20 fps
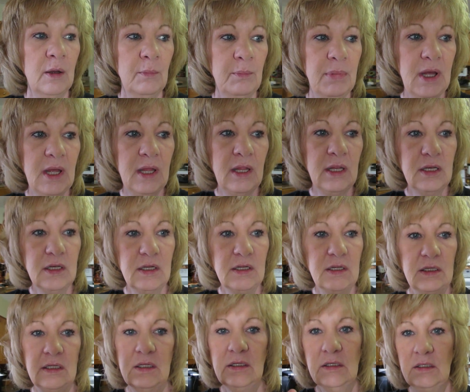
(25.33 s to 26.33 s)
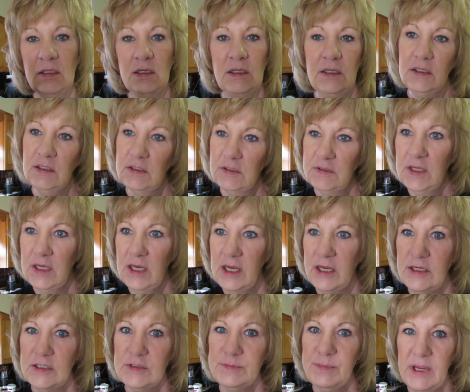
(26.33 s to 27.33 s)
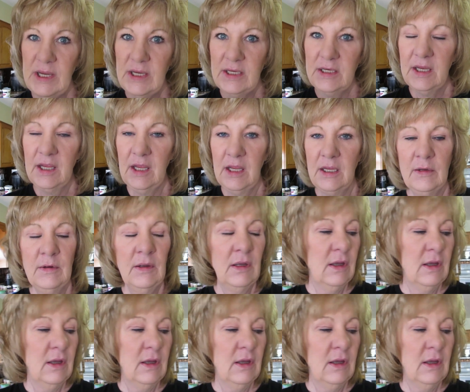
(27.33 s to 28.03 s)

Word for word: But today is paint day.